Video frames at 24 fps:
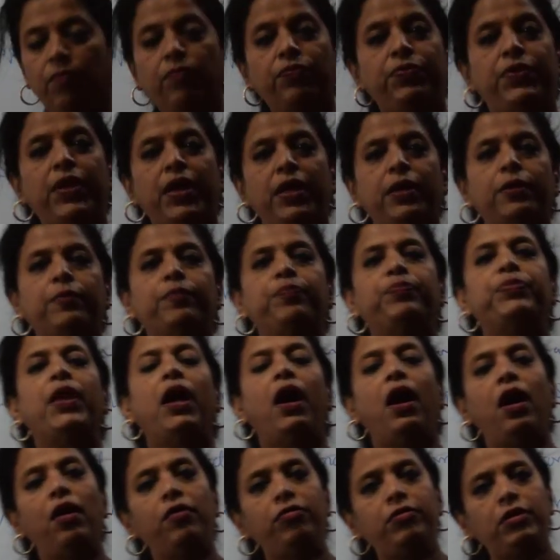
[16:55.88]
Then
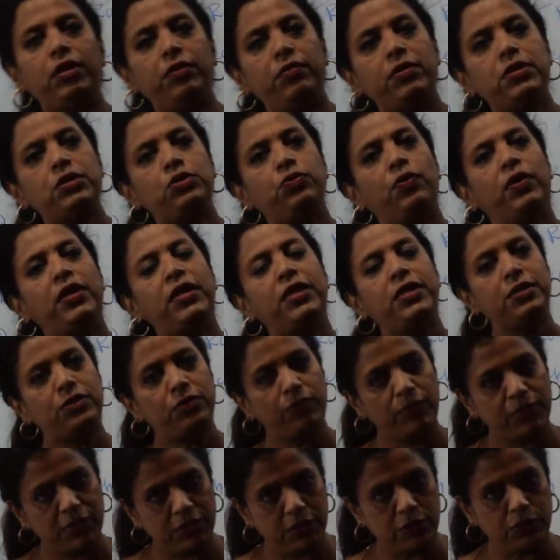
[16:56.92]
afterwards,
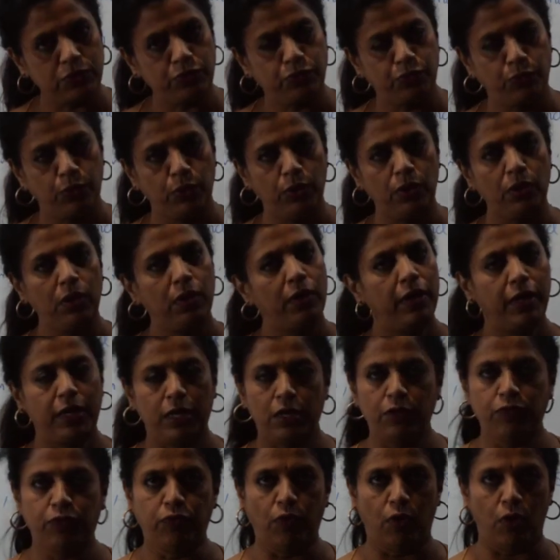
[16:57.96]
once it's full, it
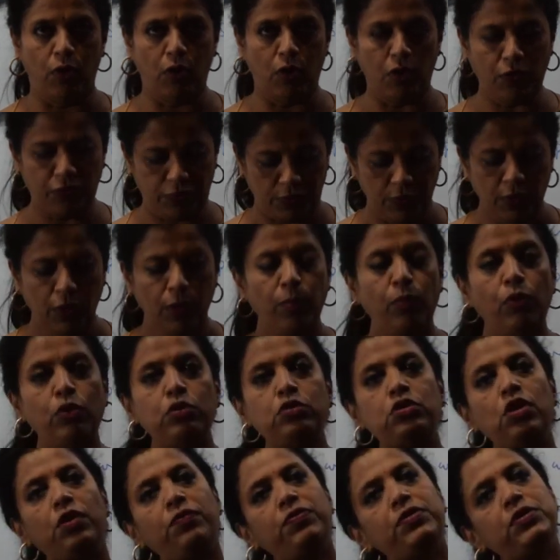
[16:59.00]
will fall off.
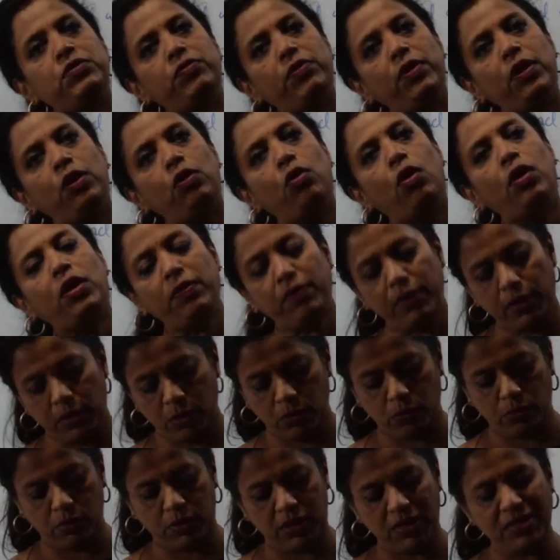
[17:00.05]
Most of us will not even
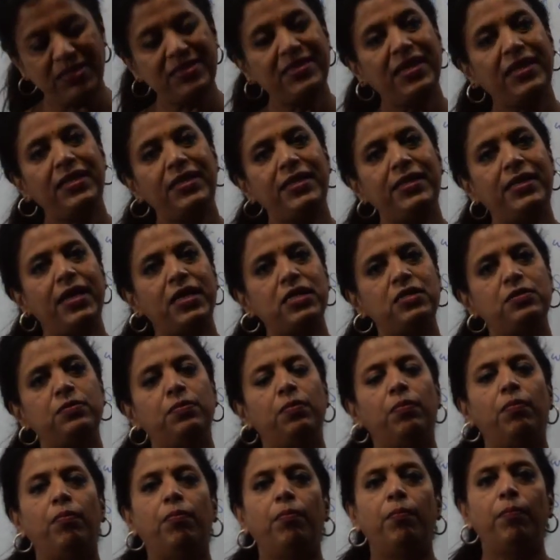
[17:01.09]
notice that it has
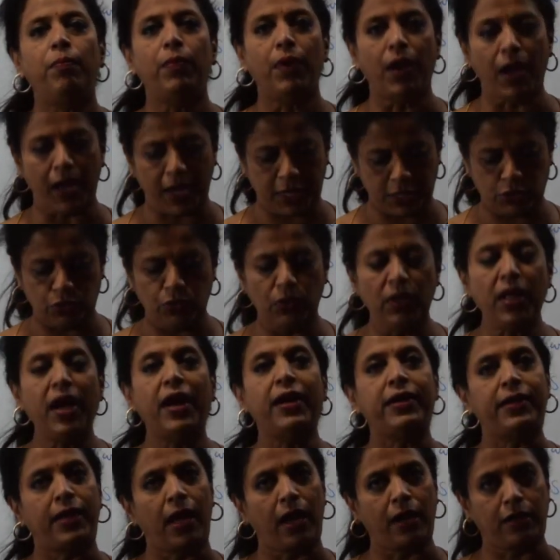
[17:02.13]
actually
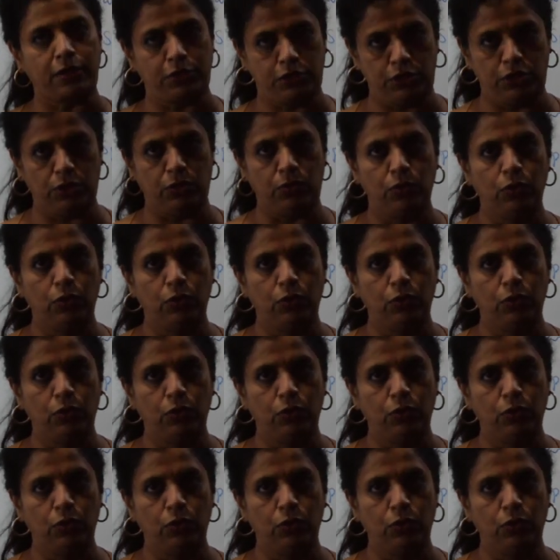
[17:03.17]
attacked you.